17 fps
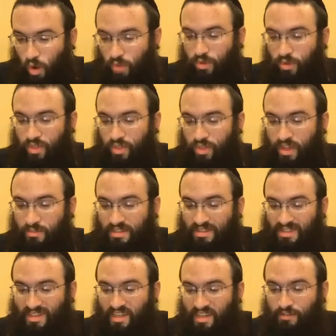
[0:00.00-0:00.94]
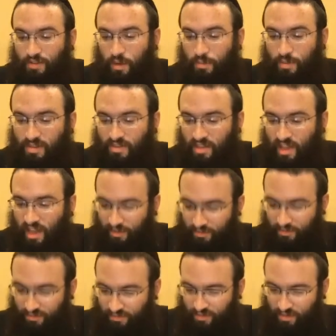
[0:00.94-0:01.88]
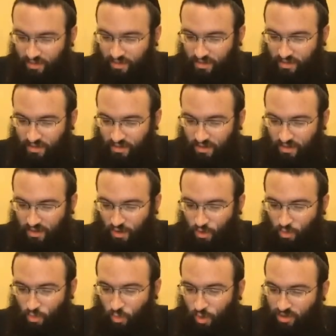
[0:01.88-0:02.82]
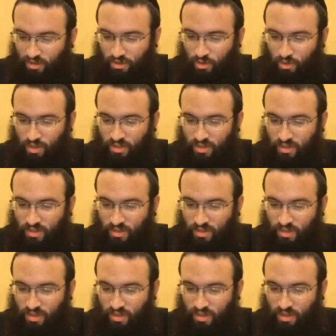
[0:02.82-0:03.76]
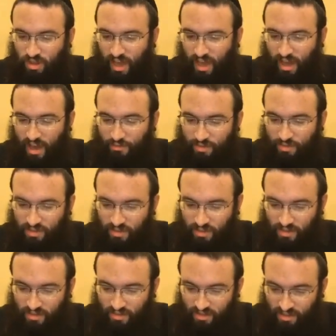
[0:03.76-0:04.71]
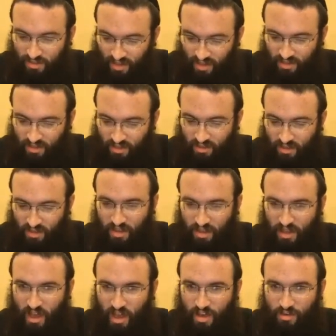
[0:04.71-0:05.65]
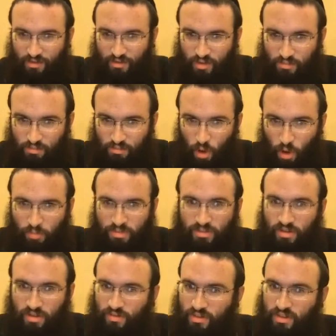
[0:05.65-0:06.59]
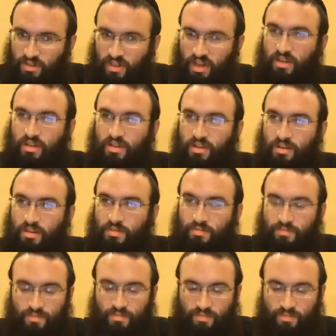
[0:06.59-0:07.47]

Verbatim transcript: one would think means to give up his life. One could do it every day, every moment of every day.